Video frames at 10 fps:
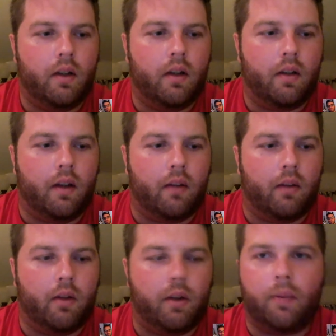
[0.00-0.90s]
that
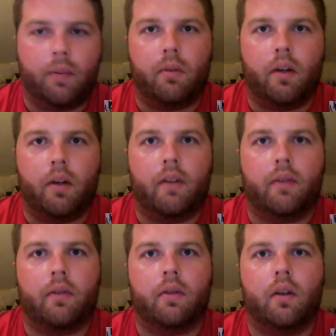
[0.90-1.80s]
really helps
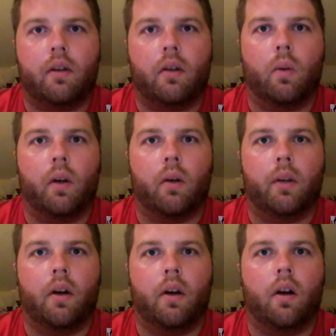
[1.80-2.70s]
embrace kind of where
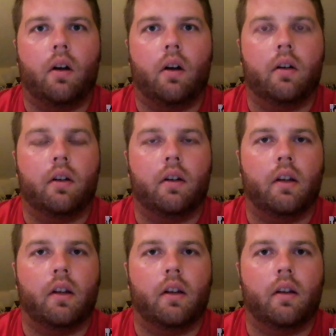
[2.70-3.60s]
we are
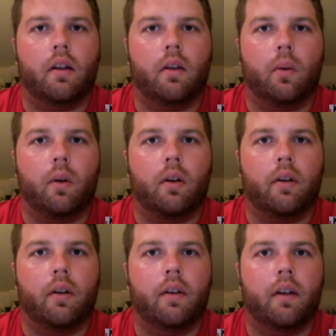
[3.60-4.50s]
in in the
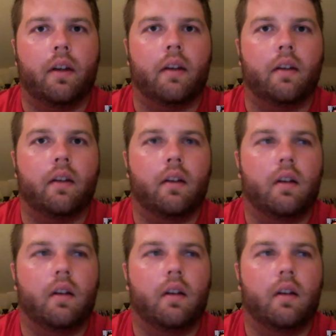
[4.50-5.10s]
world, and